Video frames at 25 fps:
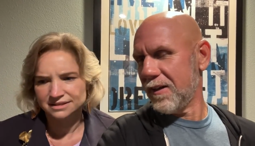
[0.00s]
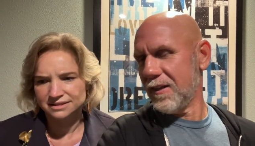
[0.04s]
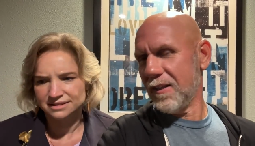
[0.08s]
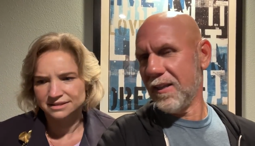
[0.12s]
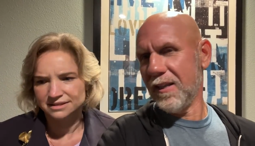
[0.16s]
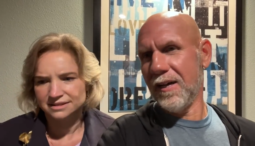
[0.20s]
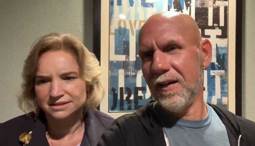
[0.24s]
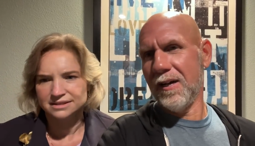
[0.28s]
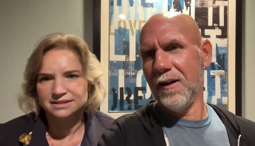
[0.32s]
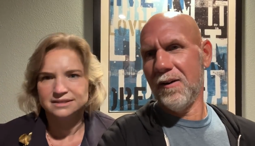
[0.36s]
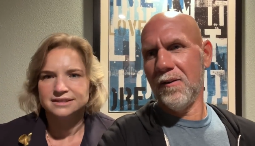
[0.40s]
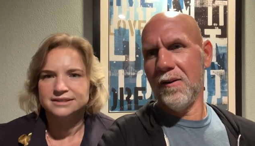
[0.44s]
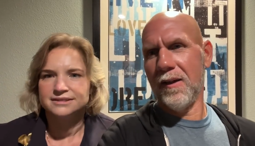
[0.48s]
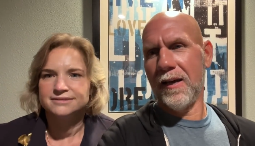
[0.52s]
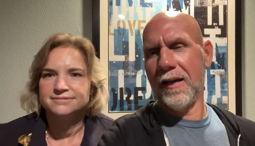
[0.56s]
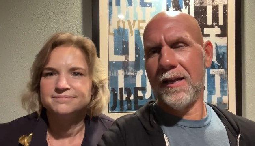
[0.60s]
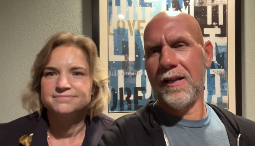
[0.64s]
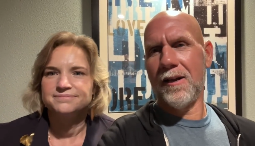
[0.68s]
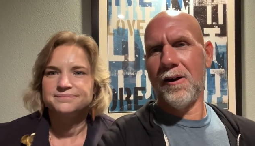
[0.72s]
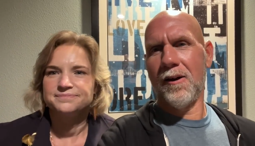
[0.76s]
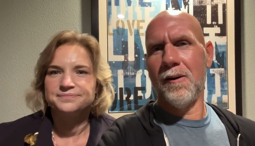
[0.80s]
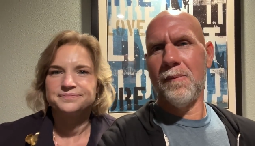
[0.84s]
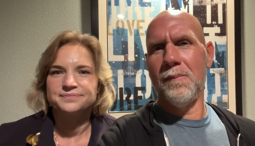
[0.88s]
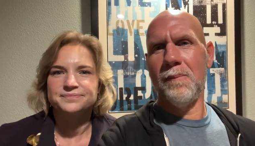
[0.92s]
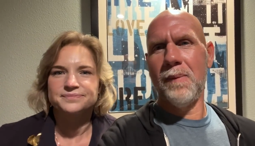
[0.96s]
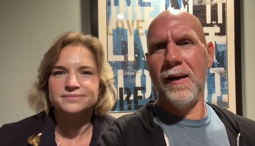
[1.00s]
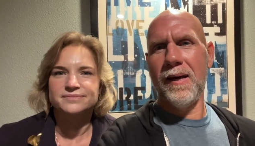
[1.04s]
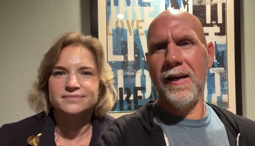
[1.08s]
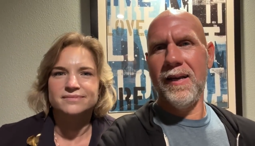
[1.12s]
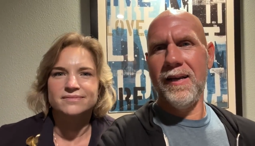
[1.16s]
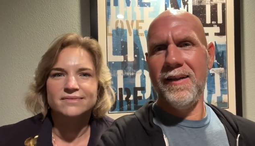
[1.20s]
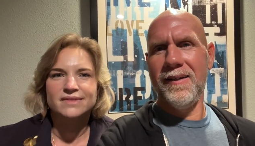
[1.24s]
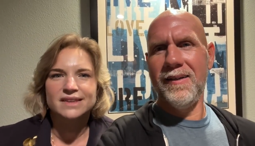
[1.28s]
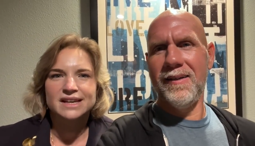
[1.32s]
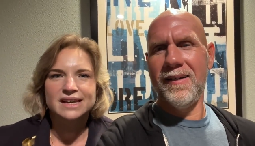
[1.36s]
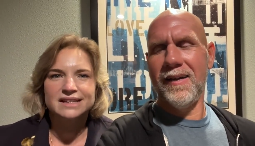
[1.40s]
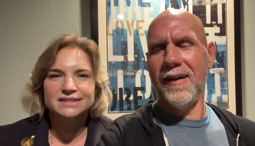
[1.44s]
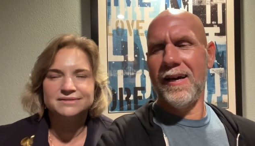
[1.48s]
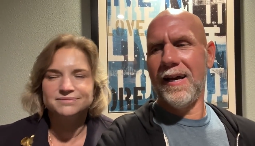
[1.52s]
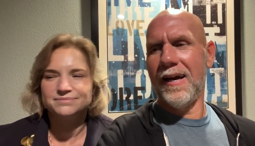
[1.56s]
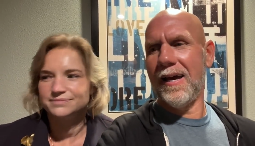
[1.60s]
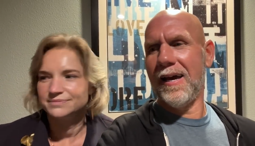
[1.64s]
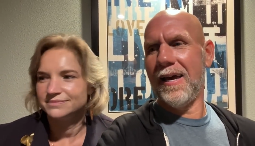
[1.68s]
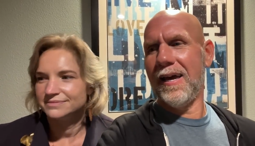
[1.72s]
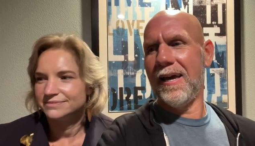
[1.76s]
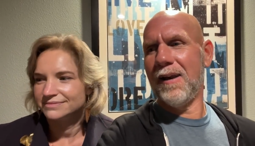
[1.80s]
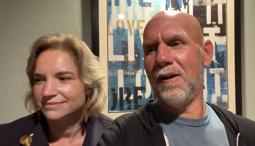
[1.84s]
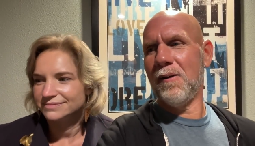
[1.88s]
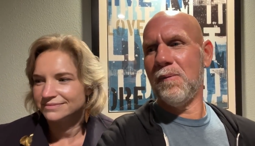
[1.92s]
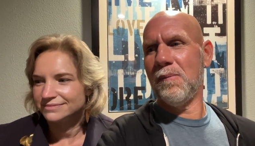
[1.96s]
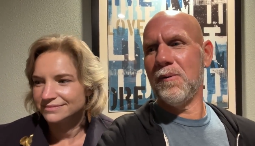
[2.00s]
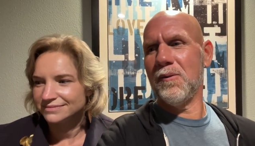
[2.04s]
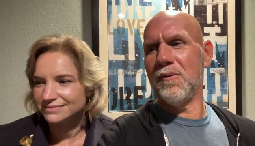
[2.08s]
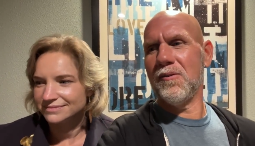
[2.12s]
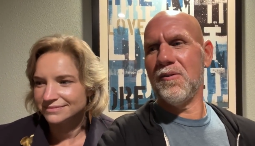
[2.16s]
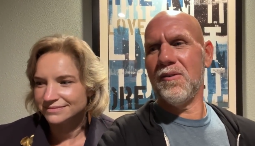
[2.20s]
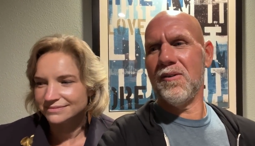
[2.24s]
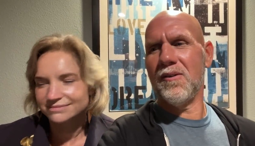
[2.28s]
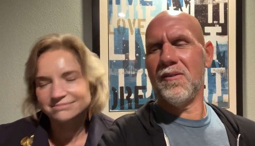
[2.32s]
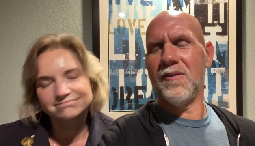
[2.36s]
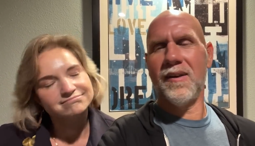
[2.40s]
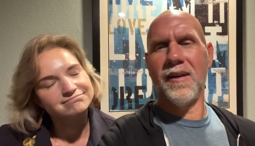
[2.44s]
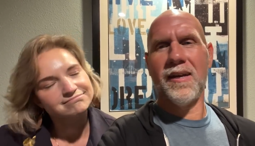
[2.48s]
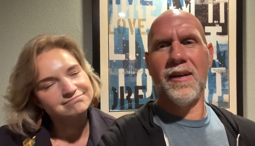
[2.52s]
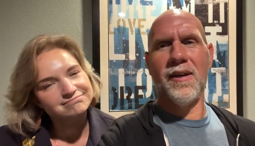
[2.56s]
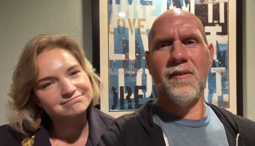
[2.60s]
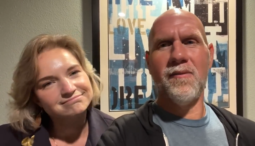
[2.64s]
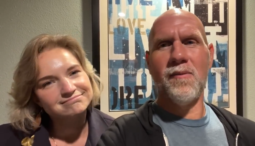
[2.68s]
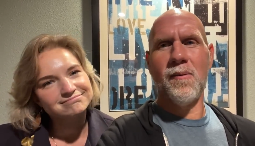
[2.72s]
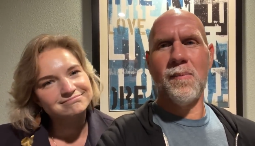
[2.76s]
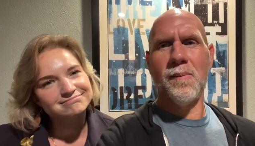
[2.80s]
Speaker 1: low. Like our bed, it almost looks like you have a